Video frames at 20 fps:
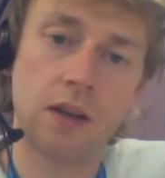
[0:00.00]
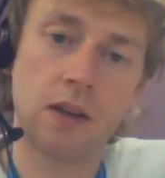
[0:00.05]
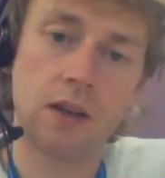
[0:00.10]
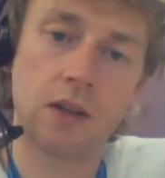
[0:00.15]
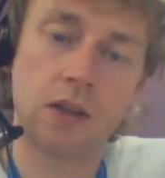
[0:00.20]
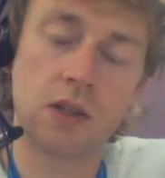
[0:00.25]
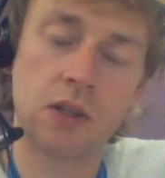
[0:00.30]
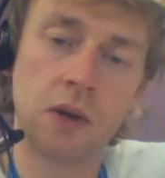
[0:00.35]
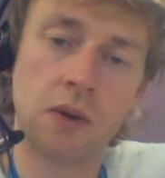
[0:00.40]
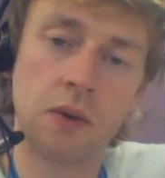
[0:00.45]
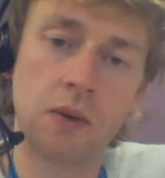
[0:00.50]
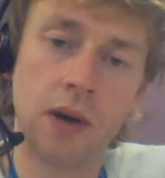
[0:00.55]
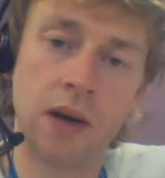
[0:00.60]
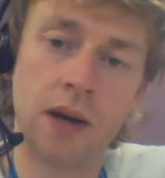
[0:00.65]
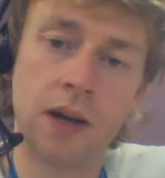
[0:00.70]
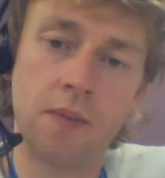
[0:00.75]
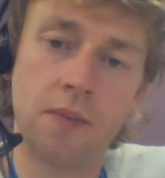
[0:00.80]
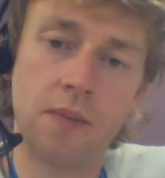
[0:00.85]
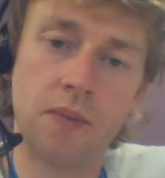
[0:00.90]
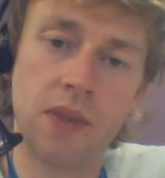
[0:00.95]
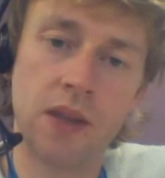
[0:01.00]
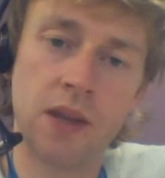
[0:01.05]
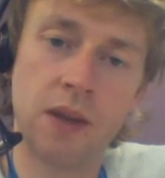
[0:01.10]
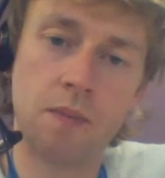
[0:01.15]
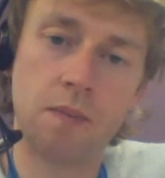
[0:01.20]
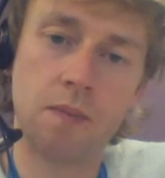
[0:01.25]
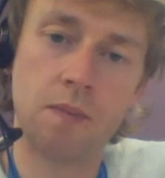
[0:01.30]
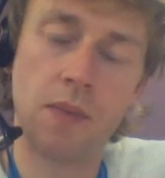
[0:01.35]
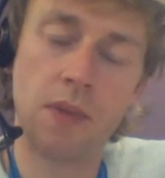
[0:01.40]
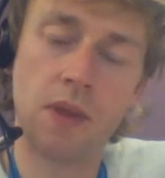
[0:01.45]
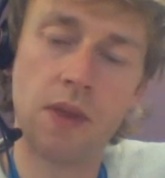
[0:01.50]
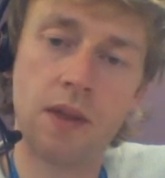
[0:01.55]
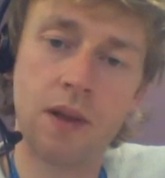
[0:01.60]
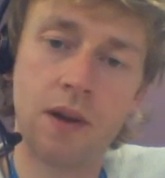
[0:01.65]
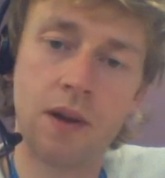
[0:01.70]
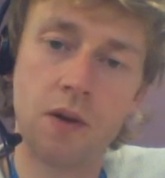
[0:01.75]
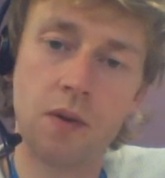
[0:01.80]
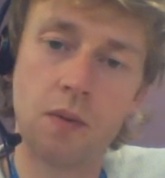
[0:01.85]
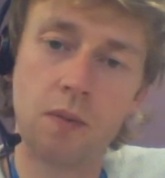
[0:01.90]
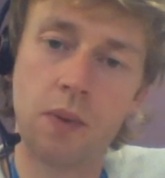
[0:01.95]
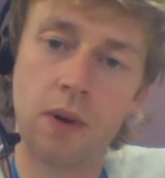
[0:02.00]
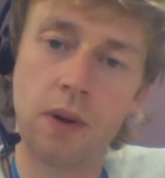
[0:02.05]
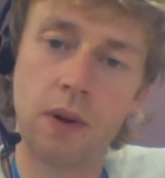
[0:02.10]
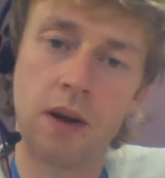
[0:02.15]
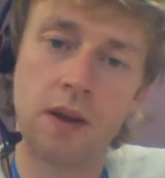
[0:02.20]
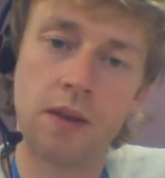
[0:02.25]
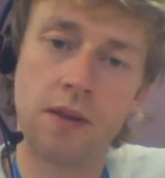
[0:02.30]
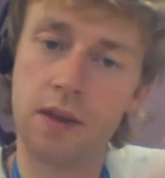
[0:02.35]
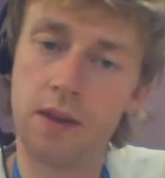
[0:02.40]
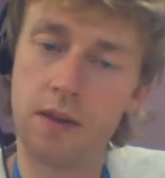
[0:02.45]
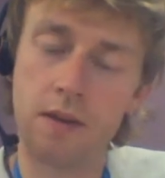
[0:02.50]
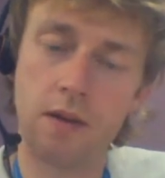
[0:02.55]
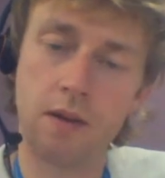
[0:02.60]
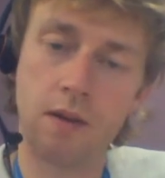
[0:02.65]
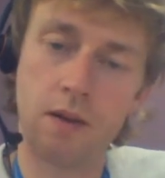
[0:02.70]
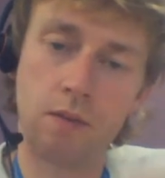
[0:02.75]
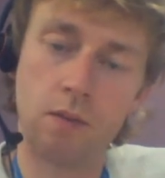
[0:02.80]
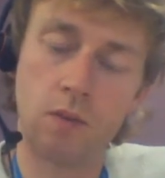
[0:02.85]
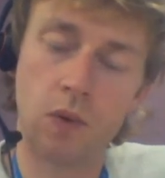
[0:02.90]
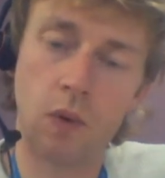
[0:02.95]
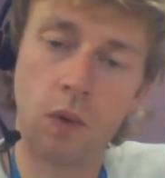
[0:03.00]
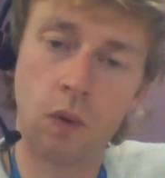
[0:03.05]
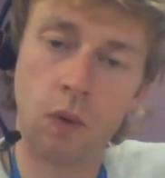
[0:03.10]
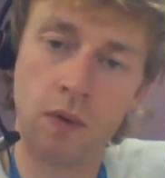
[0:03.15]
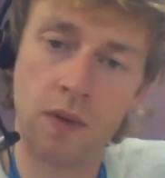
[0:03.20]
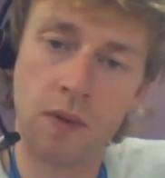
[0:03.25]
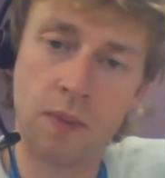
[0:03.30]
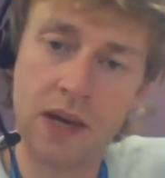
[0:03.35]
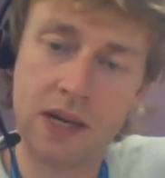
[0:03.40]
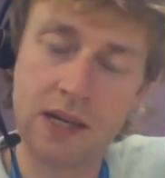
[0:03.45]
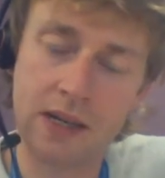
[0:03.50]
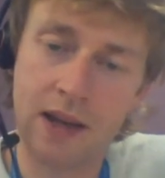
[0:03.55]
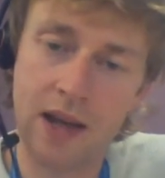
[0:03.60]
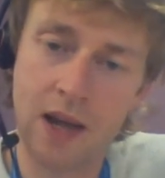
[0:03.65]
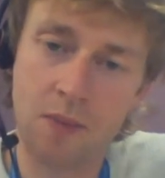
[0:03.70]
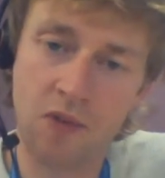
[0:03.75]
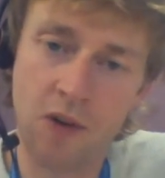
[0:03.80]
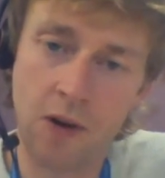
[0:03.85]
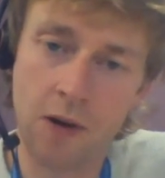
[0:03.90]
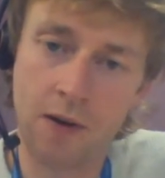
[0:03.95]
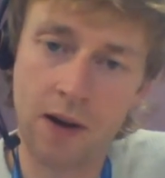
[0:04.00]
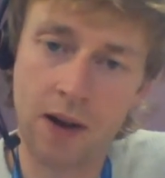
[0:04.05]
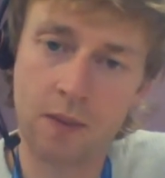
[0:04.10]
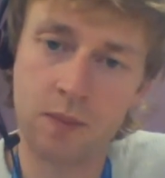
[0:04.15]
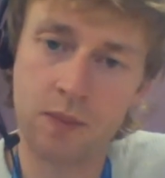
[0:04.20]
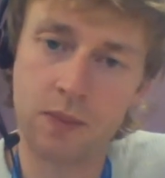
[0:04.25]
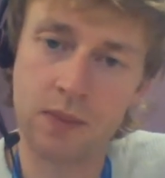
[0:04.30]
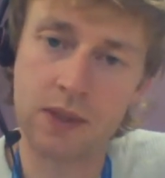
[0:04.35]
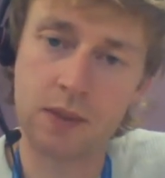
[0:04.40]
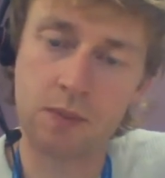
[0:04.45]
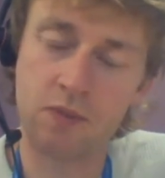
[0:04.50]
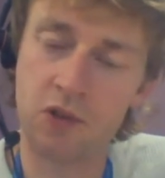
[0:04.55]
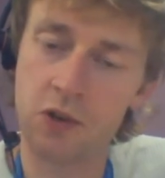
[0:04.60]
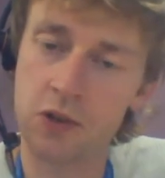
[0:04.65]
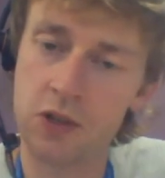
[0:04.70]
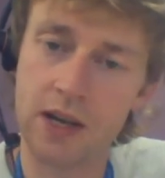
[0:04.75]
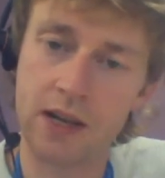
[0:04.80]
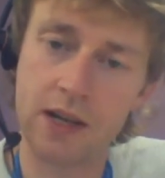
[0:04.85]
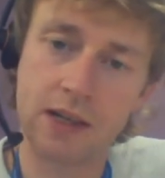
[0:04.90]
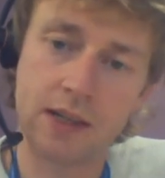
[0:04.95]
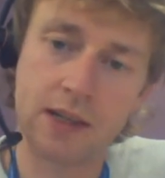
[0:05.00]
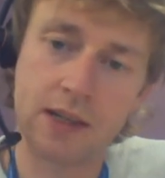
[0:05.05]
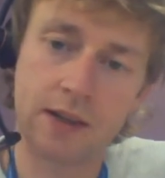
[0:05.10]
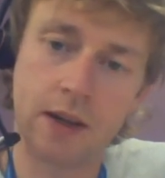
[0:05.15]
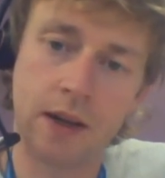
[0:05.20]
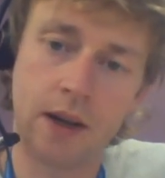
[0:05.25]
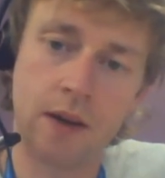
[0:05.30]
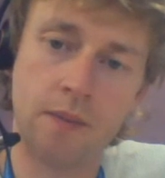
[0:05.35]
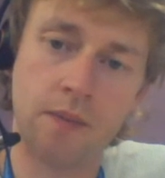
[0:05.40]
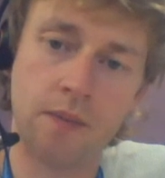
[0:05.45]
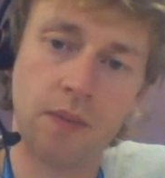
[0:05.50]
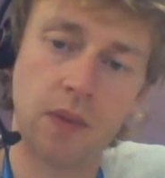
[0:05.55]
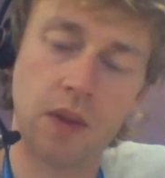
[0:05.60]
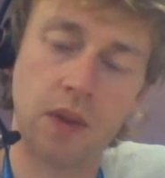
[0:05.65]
So the loop, all of the better care programs projects have